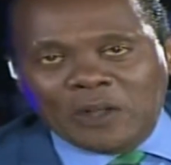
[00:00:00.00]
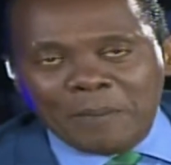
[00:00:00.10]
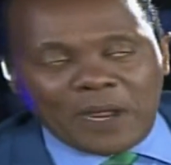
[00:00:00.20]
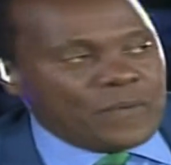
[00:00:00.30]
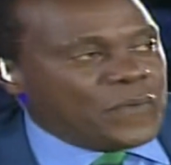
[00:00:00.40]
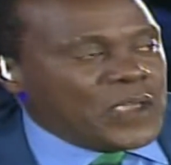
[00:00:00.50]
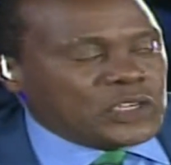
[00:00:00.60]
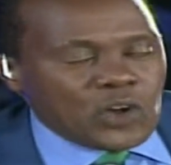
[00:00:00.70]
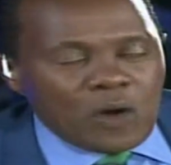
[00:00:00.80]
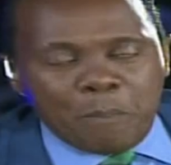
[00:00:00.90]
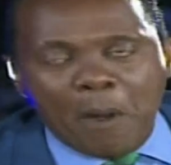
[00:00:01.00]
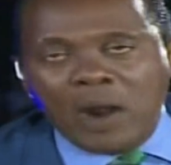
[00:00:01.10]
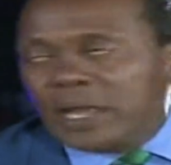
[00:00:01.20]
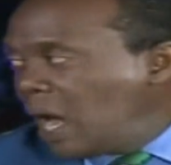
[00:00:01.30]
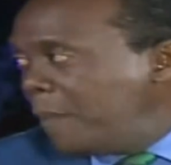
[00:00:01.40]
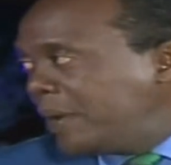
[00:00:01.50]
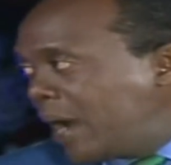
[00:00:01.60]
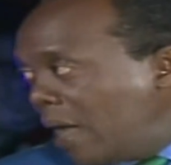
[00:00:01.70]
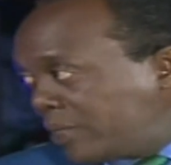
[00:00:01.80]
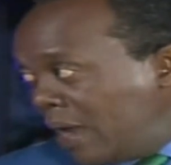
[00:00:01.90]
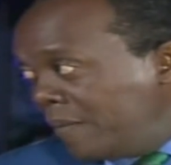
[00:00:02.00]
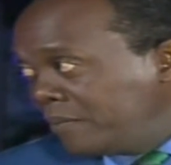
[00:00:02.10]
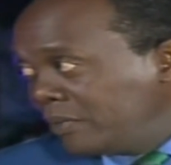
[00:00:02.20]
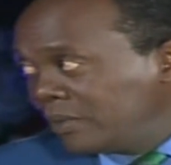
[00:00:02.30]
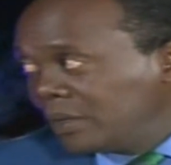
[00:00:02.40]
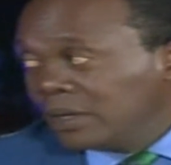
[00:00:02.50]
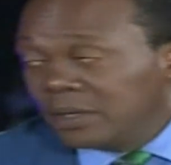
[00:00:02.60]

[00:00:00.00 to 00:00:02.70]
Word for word: I'm going to feature Polycarp Igathe, uh -huh.